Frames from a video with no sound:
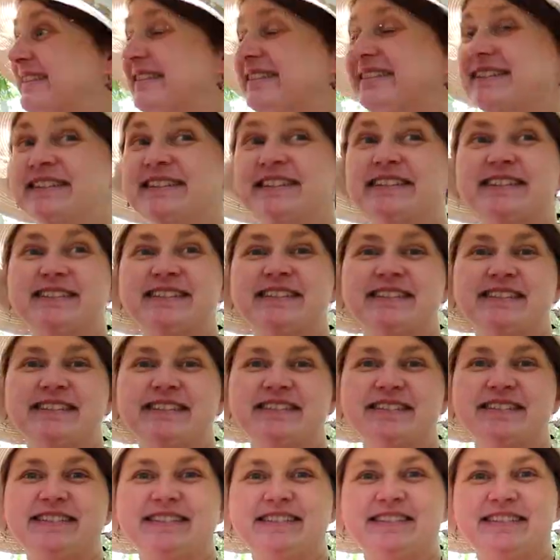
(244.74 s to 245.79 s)

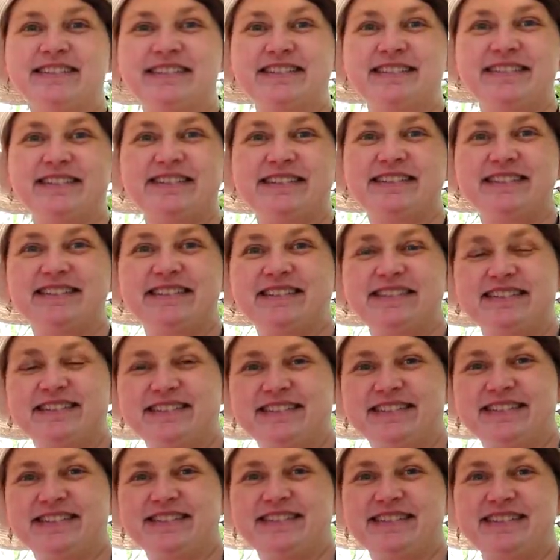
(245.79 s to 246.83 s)

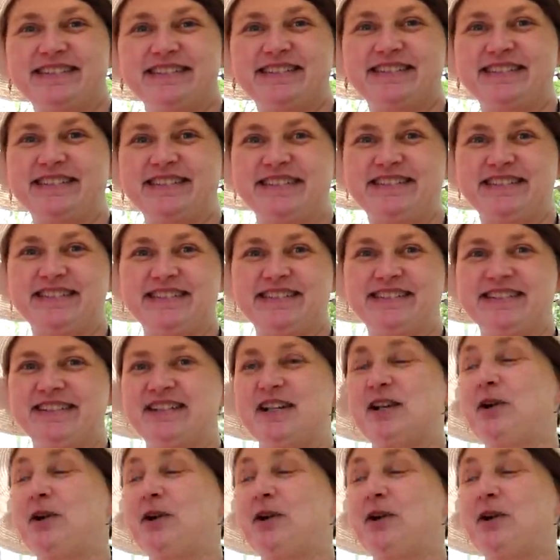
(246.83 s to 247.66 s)
[no speech]